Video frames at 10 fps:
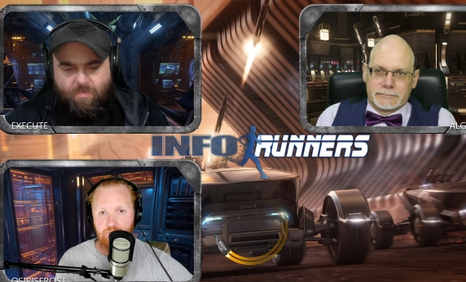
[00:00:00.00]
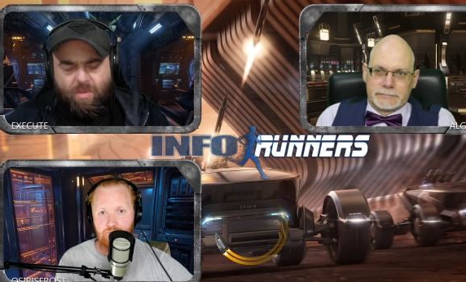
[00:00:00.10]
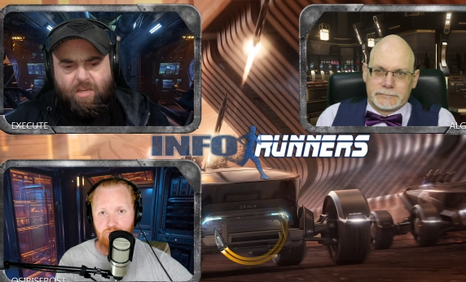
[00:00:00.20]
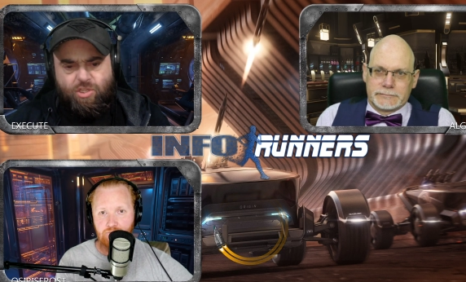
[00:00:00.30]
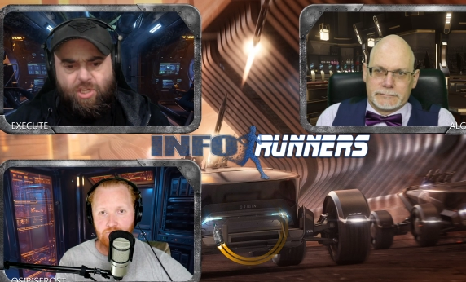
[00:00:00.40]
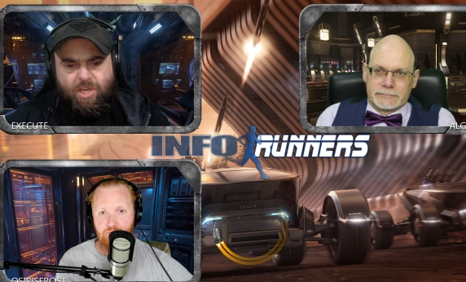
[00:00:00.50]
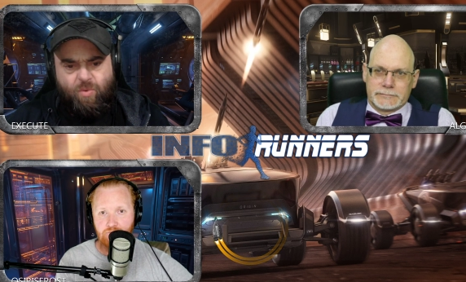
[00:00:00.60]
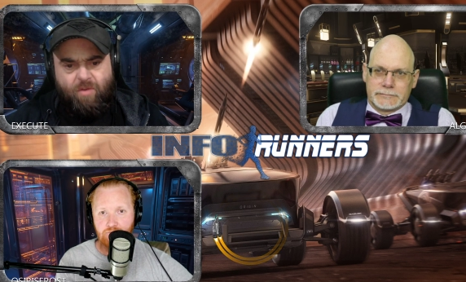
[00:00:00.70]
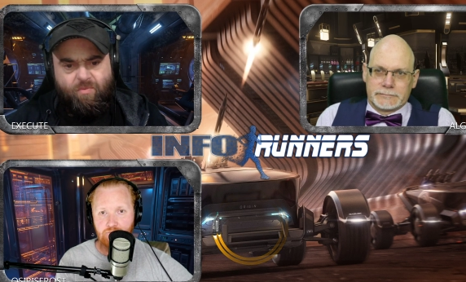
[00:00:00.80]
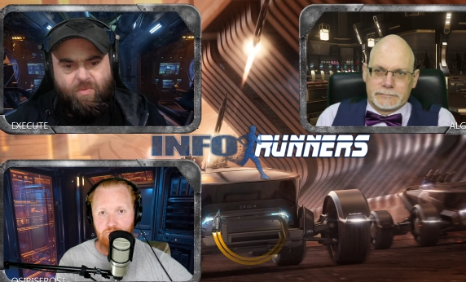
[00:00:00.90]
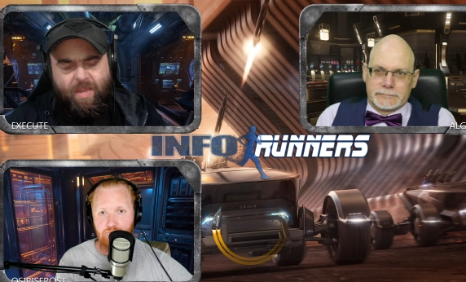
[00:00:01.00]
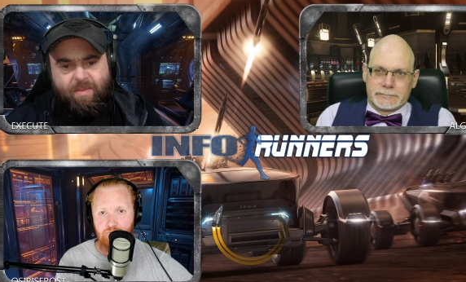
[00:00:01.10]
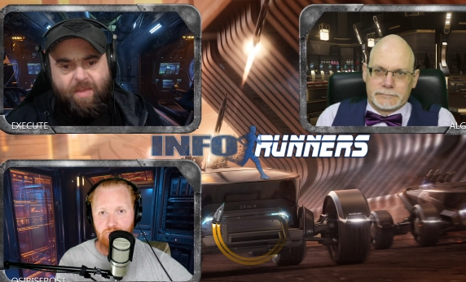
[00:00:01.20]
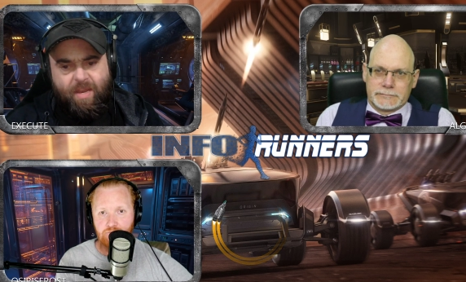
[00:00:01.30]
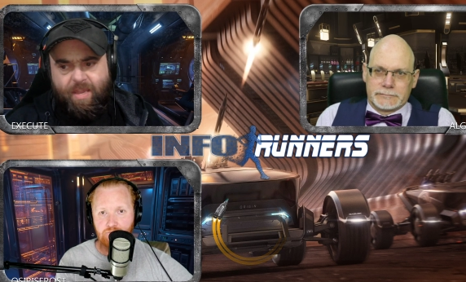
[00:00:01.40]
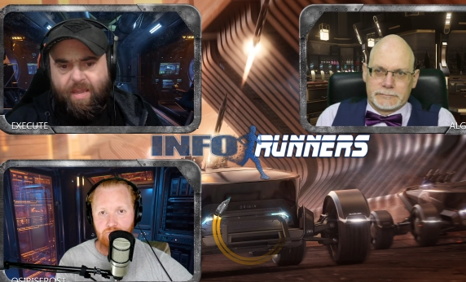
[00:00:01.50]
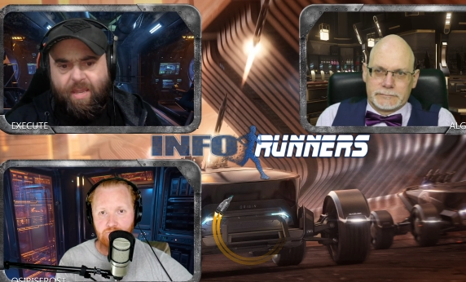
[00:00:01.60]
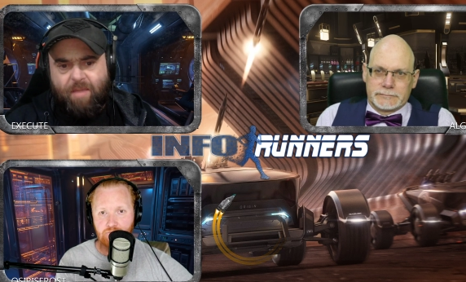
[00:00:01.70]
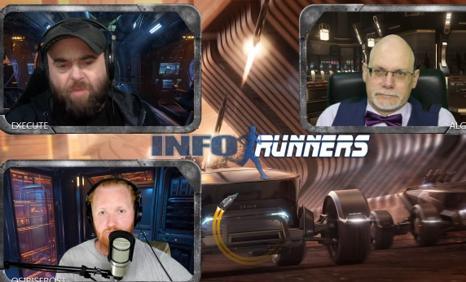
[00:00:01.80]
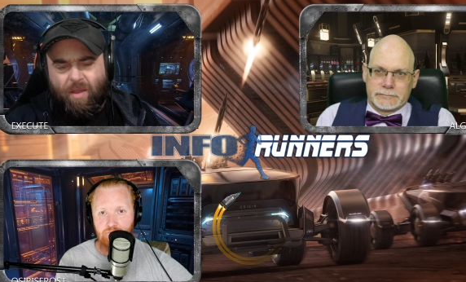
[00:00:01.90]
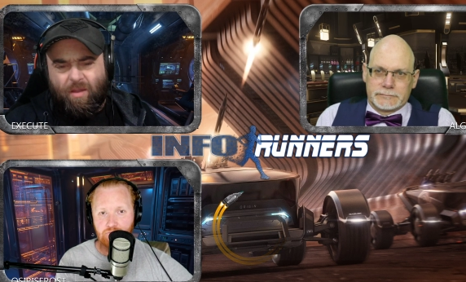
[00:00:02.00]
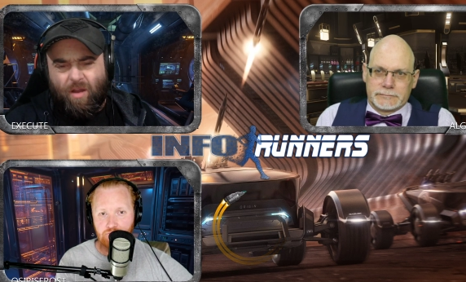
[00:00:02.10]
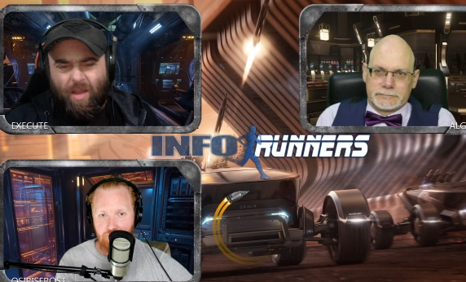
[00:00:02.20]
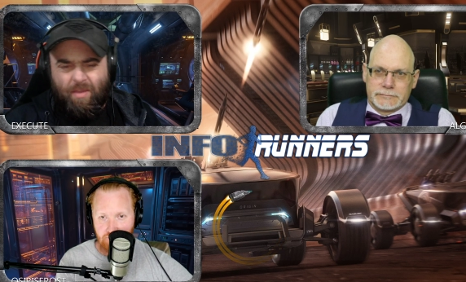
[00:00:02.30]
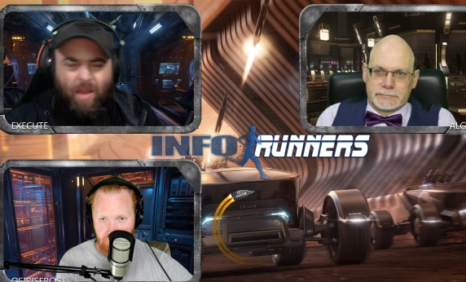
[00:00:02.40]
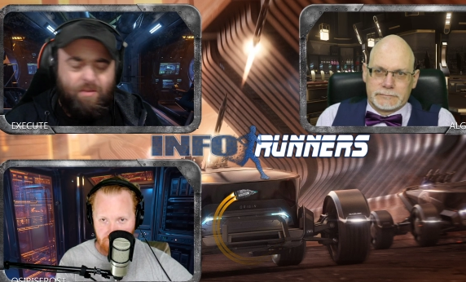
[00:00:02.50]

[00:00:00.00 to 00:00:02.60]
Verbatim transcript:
Speaker 1: G12 when they get that in game. I, I, I,